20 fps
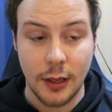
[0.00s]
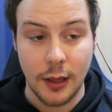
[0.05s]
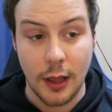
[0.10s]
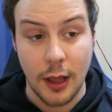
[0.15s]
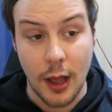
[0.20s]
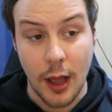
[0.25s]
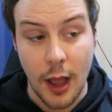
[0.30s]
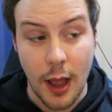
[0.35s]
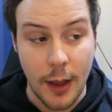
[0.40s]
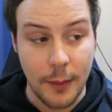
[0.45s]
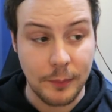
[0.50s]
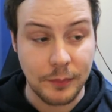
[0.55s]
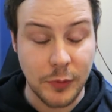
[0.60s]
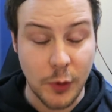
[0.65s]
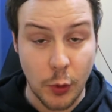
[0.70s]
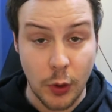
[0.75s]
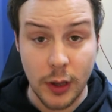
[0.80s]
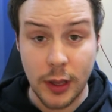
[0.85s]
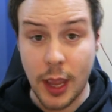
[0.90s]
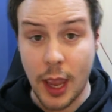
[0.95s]

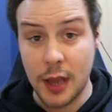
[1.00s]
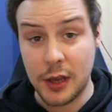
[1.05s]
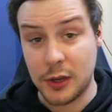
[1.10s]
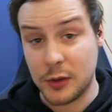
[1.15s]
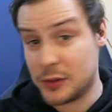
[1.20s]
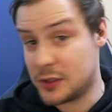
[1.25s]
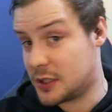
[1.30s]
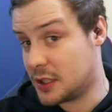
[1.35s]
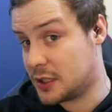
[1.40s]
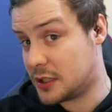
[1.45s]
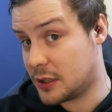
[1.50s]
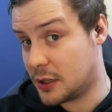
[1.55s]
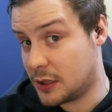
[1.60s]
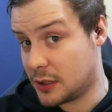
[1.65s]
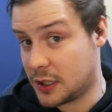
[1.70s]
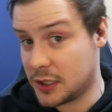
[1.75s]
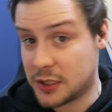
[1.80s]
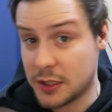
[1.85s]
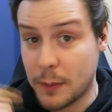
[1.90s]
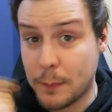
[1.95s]
What I can do is
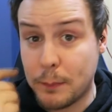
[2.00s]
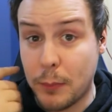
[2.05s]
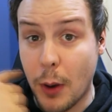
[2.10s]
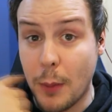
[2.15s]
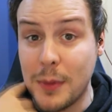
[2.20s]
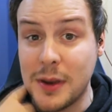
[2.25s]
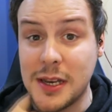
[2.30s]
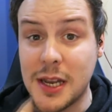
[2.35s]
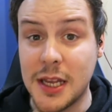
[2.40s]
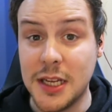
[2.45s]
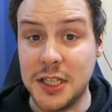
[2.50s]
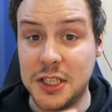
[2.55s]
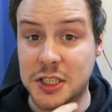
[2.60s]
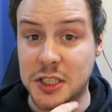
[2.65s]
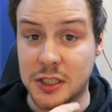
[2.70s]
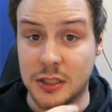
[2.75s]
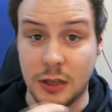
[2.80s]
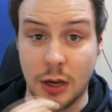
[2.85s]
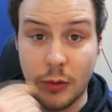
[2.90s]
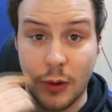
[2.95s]
this
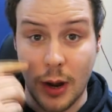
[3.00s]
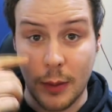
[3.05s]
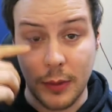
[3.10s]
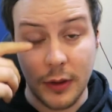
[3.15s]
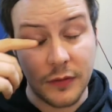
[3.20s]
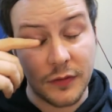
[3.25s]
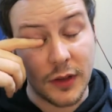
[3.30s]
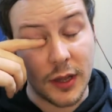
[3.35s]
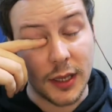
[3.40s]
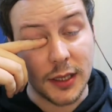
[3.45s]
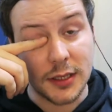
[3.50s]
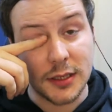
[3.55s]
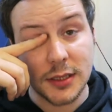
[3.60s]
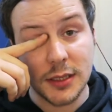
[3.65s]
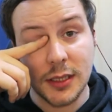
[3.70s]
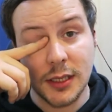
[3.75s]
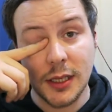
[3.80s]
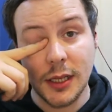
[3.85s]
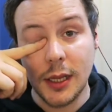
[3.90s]
abomination around my face.